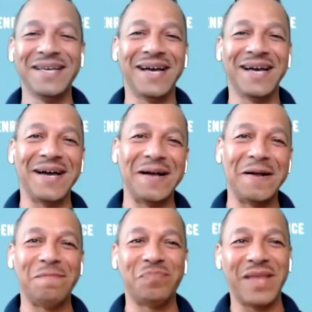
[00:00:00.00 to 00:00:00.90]

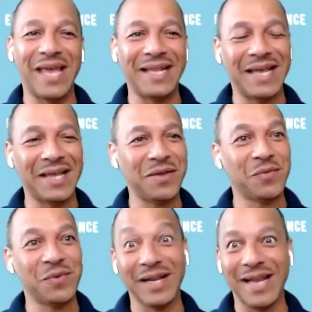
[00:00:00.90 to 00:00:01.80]
And you
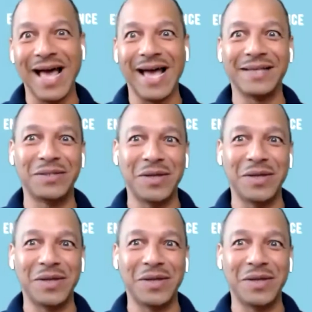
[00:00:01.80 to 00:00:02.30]
realize,